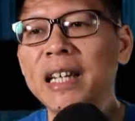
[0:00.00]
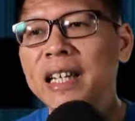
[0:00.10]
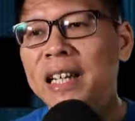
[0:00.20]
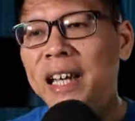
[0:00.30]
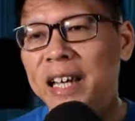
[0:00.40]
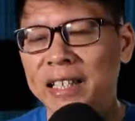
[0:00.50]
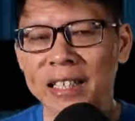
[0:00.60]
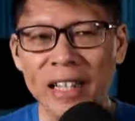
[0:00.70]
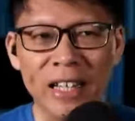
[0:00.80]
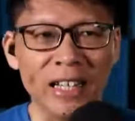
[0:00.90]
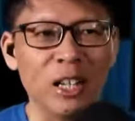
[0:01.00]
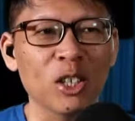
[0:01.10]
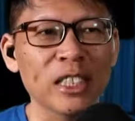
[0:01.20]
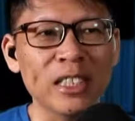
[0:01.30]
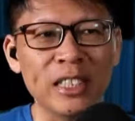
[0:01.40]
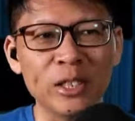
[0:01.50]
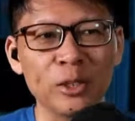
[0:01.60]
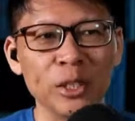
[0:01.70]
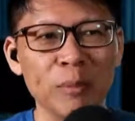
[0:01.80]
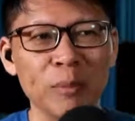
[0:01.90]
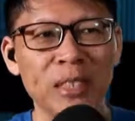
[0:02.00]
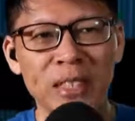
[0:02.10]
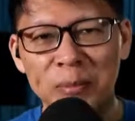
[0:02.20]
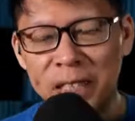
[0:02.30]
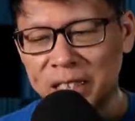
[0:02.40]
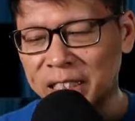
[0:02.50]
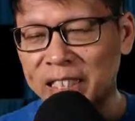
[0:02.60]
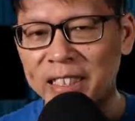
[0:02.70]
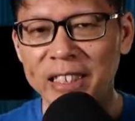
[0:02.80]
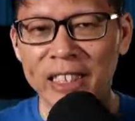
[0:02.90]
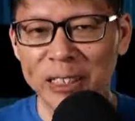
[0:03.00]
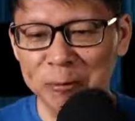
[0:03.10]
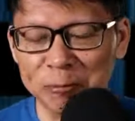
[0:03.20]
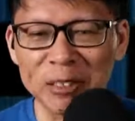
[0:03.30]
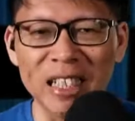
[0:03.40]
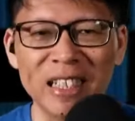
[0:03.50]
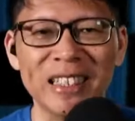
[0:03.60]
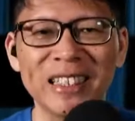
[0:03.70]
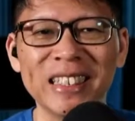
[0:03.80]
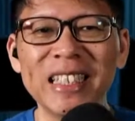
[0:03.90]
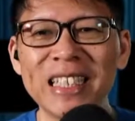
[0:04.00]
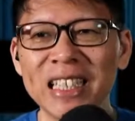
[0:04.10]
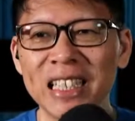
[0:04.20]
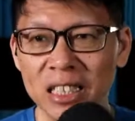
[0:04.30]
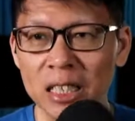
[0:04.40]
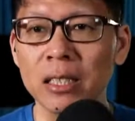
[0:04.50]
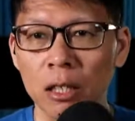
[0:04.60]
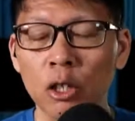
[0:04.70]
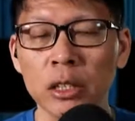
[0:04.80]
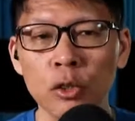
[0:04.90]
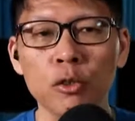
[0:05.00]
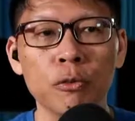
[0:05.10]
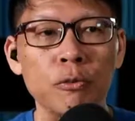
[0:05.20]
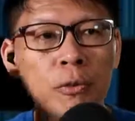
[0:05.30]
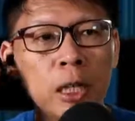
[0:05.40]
And I honestly told him something that, that is the honest truth.